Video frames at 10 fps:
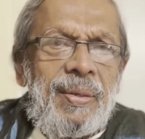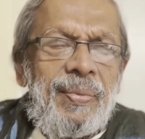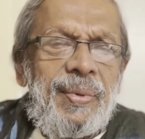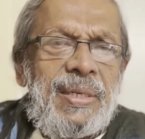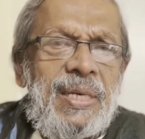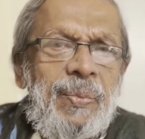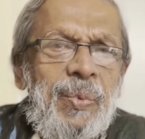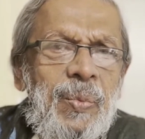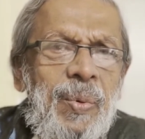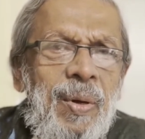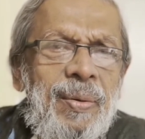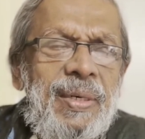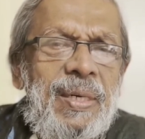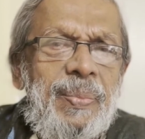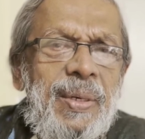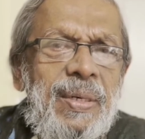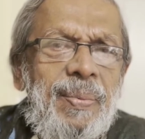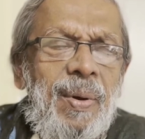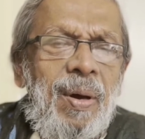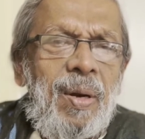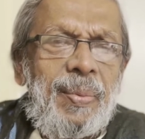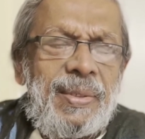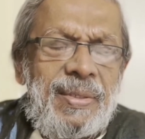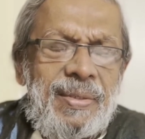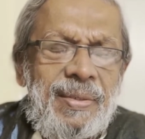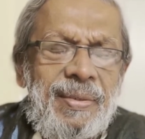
which he put forward in front of all of us.